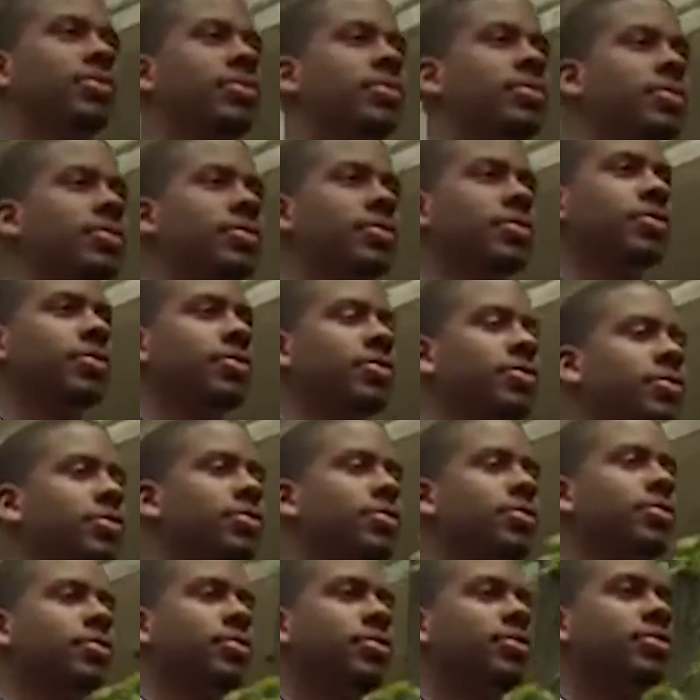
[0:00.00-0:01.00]
I want you to
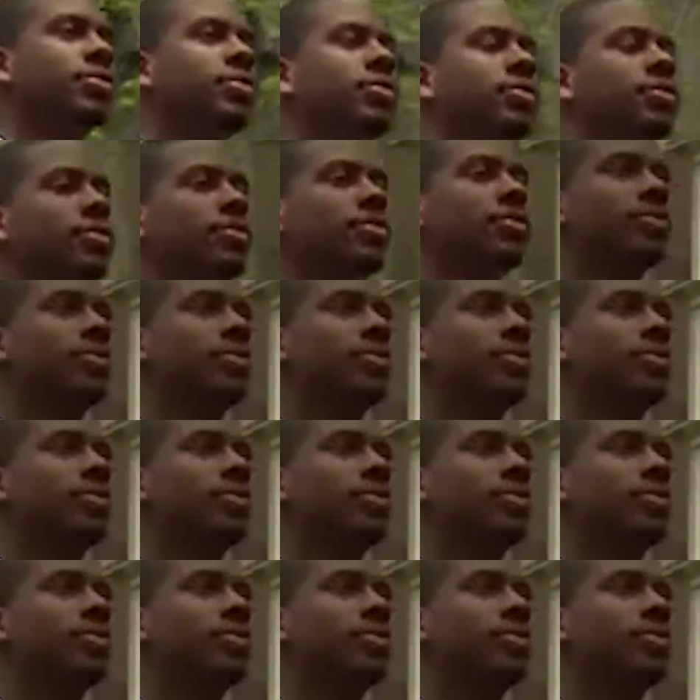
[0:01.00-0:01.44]
be careful though,